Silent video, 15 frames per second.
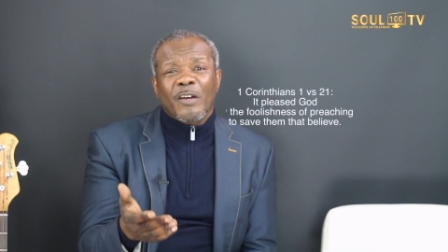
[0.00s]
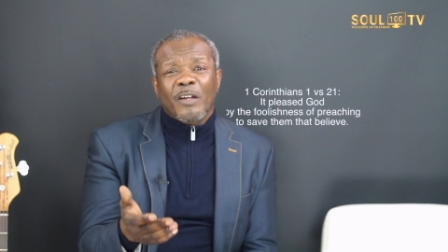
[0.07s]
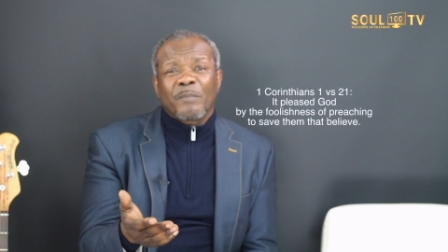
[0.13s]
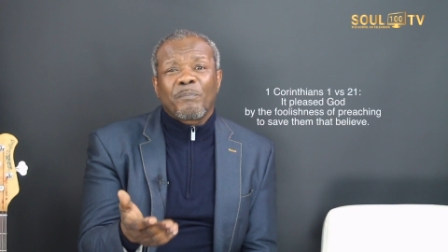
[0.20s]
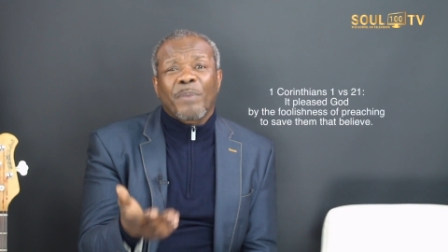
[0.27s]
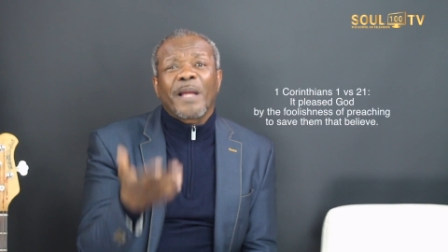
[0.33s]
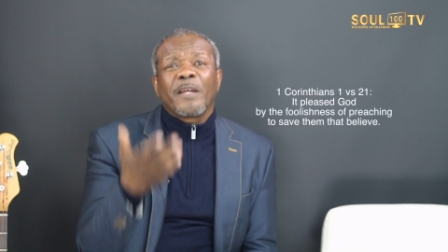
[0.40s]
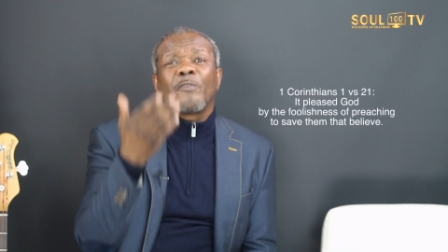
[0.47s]

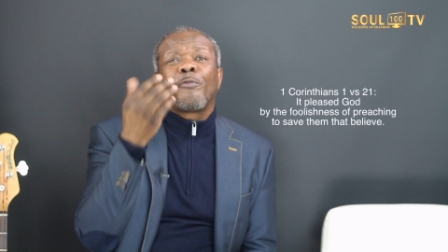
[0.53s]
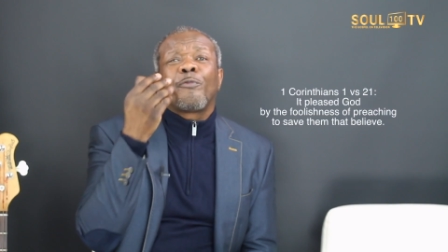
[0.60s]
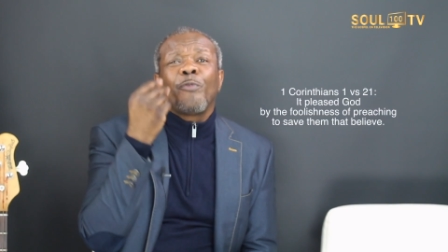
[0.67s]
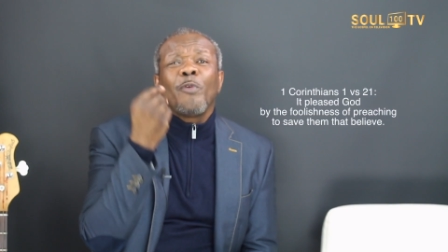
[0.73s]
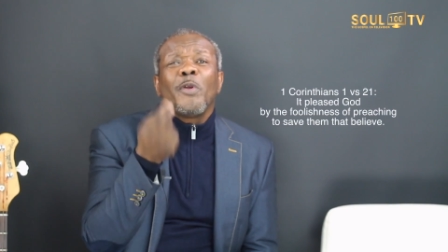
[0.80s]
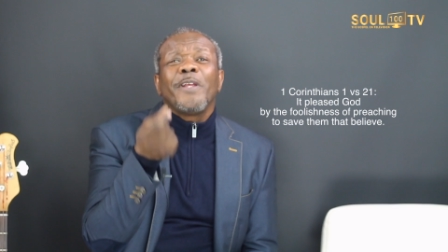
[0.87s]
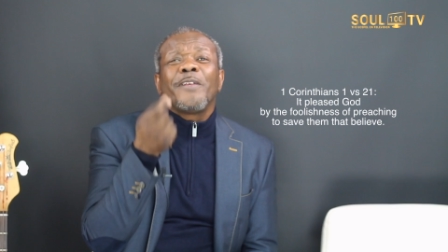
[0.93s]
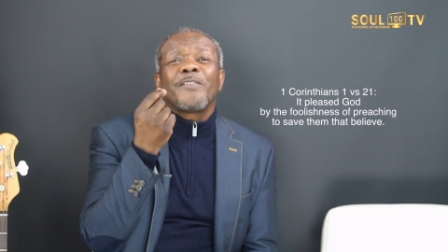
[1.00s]
God by the
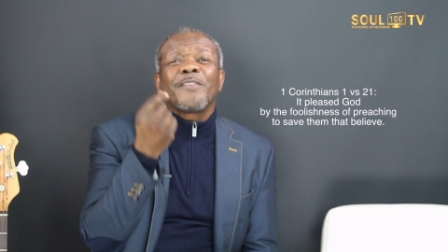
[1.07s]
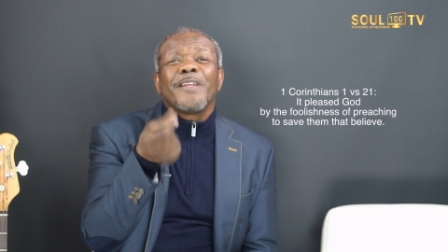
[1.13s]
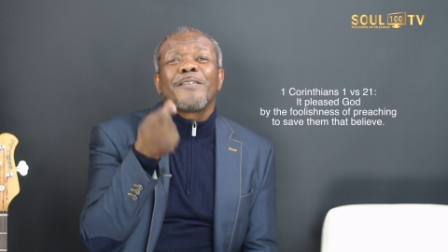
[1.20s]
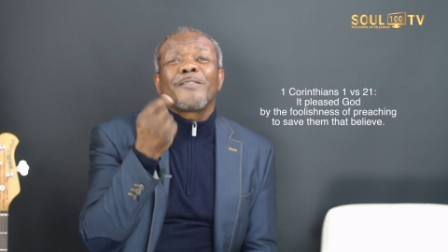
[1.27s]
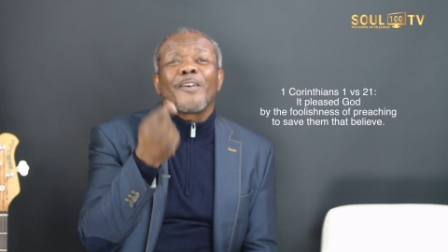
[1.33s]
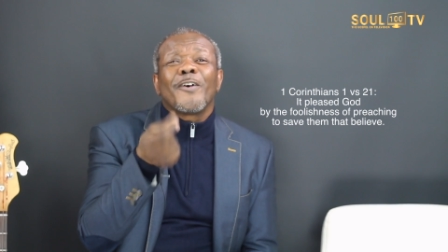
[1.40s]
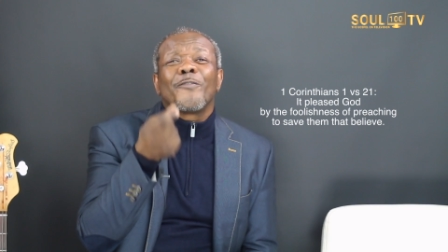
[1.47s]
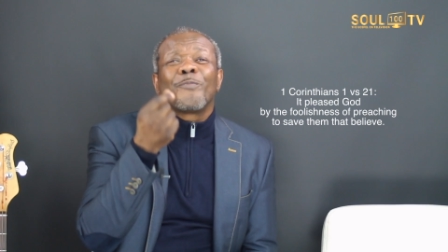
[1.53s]

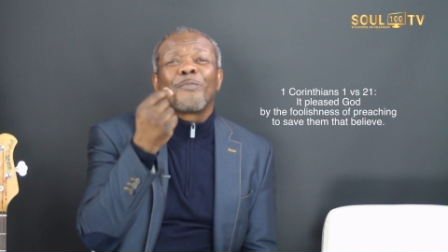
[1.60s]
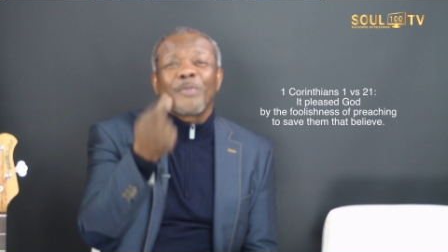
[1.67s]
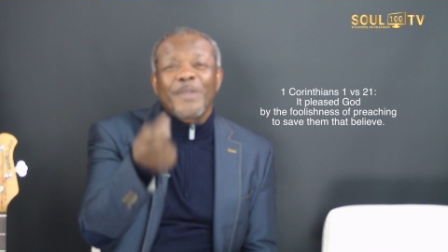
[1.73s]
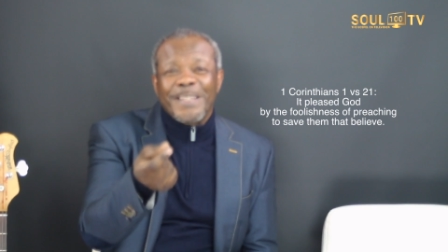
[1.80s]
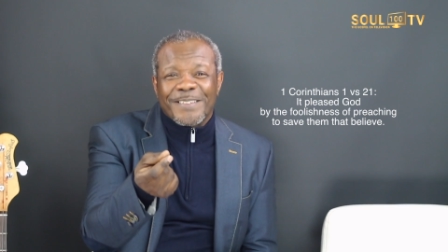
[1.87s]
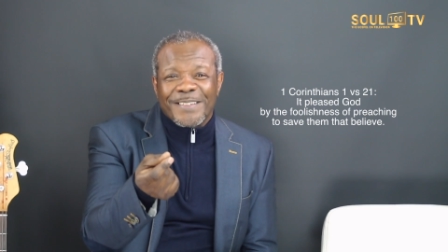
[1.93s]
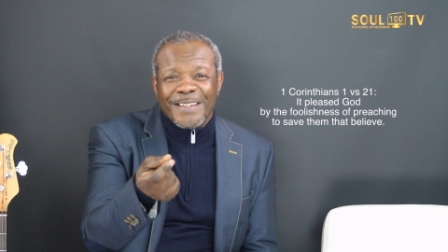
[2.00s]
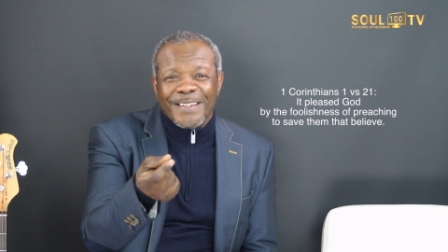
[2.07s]
foolishness of
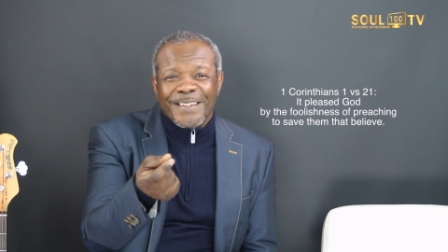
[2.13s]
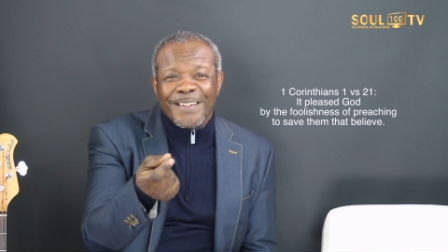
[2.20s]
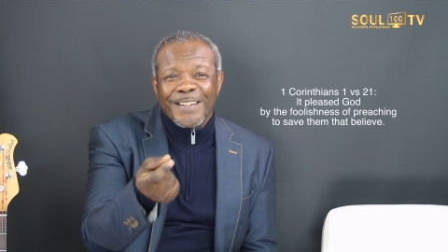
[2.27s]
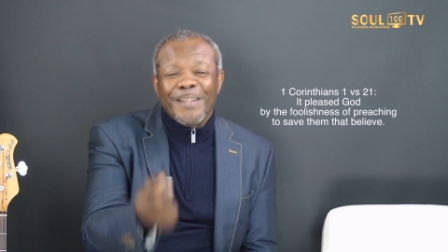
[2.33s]
preaching